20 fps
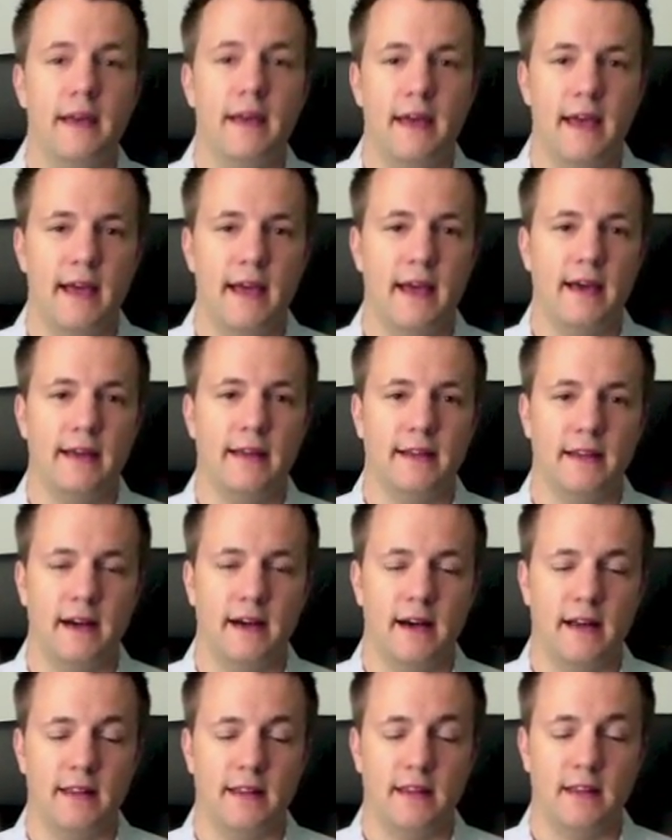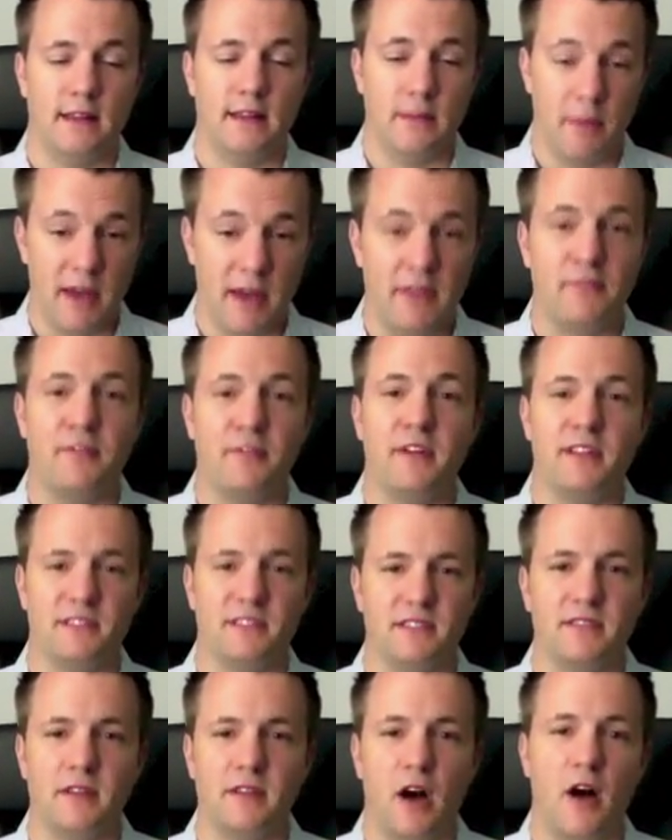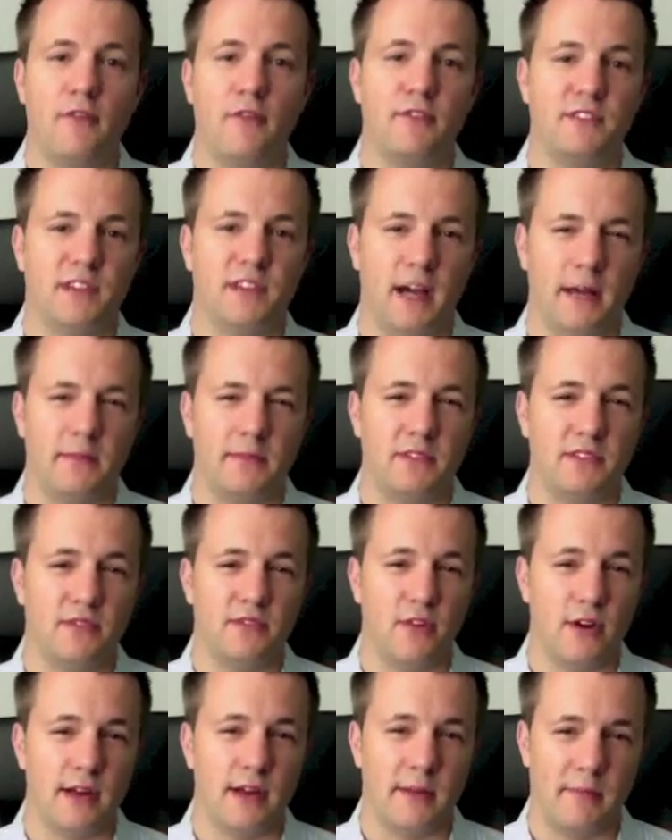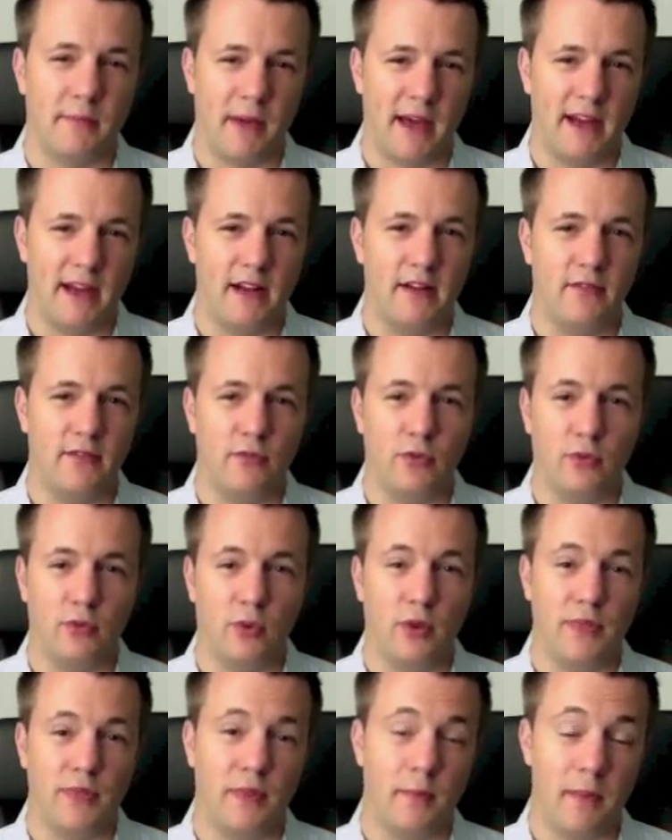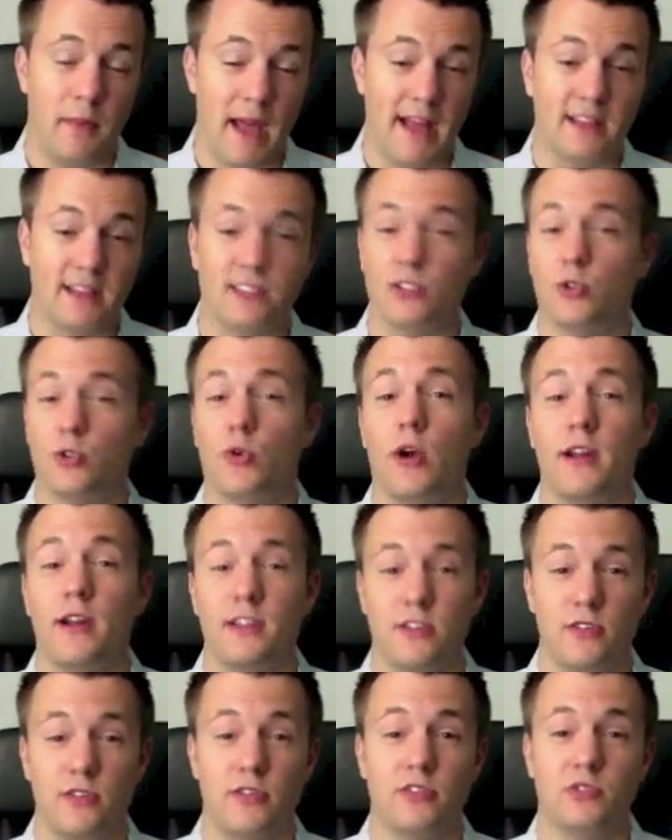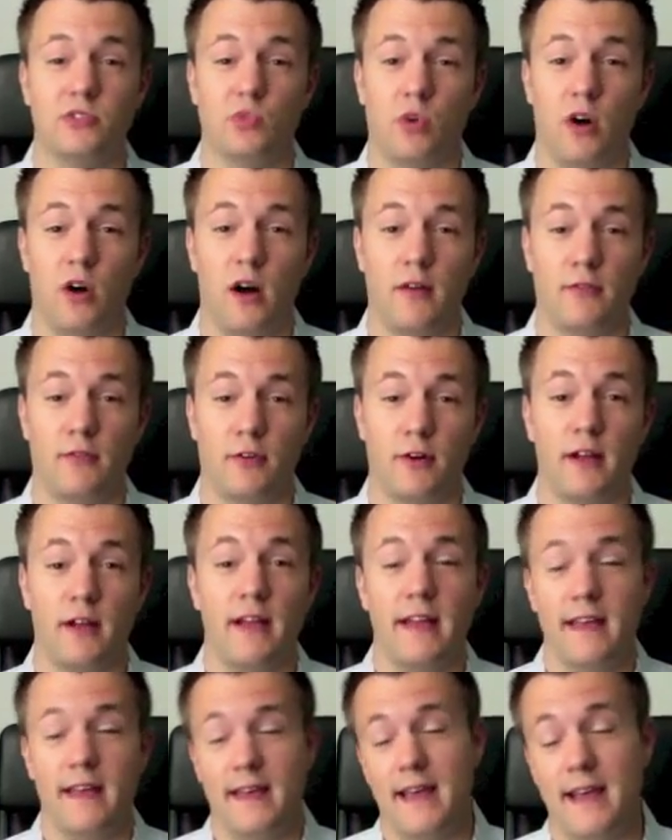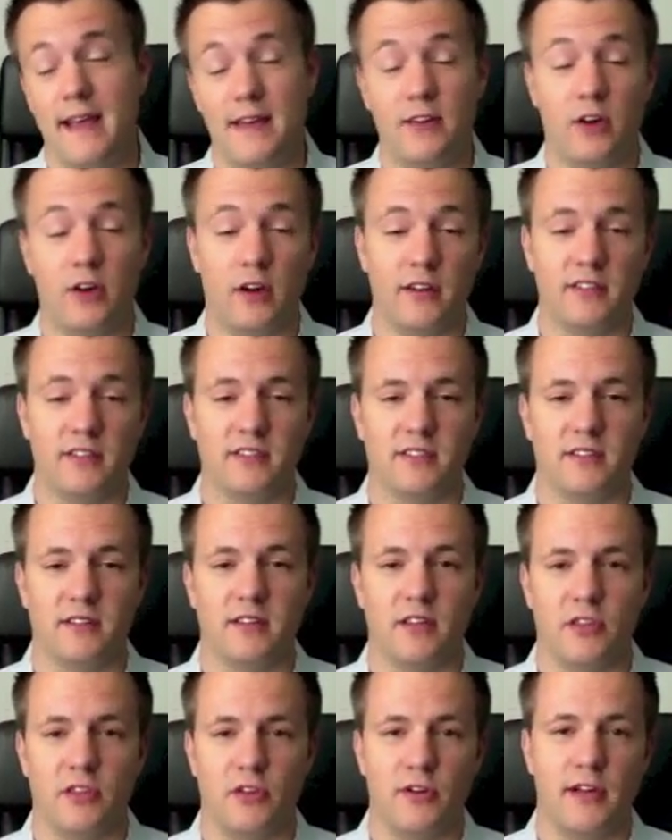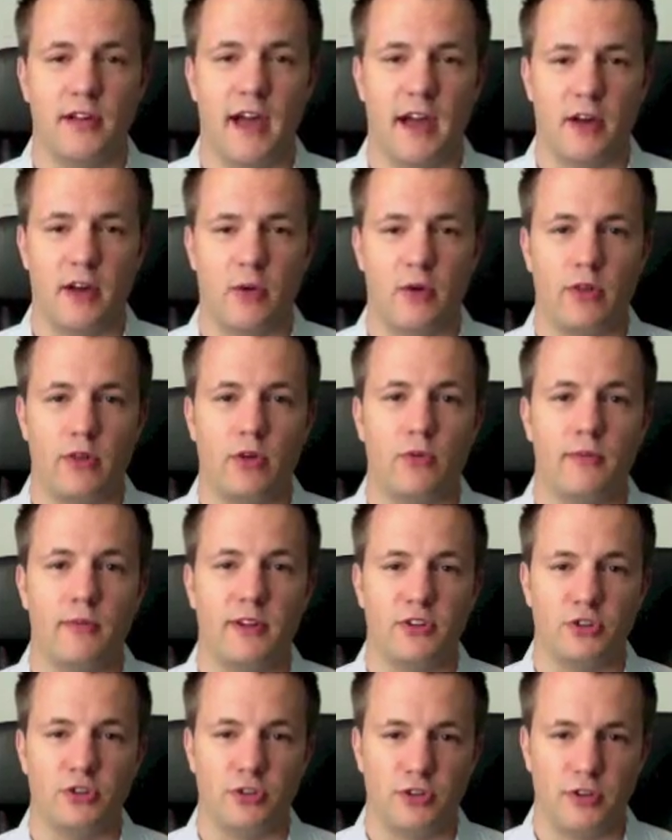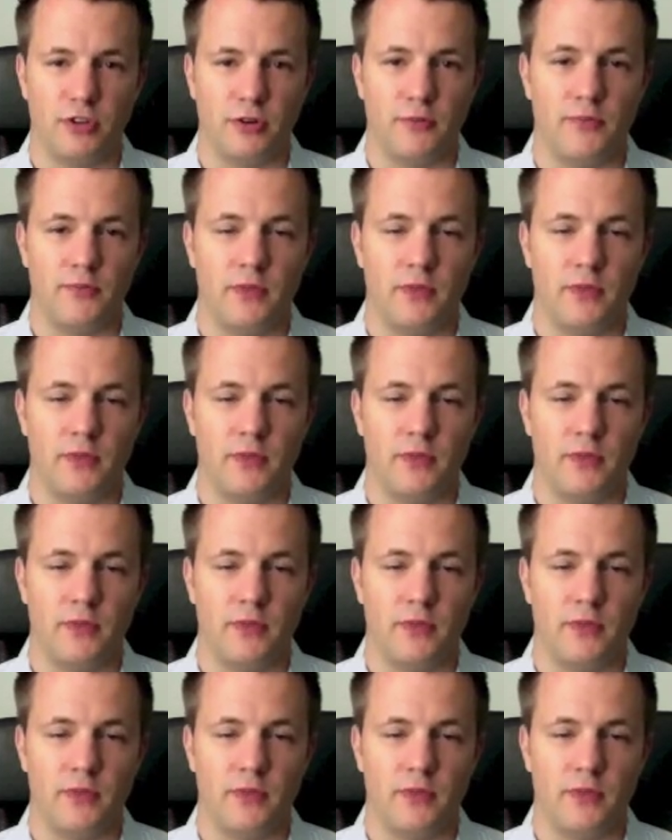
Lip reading: And the benefit is oftentimes it's very competitive with what the banks and credit unions will offer, and honestly the third category that I'll mention too.